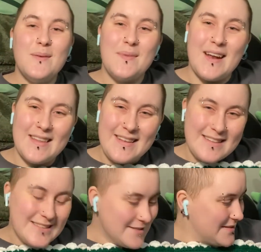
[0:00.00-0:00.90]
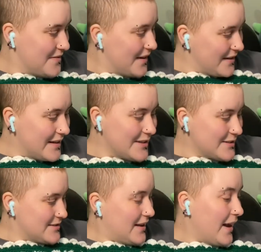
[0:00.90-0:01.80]
But I think this is a very
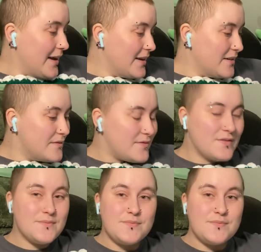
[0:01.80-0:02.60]
clear sign of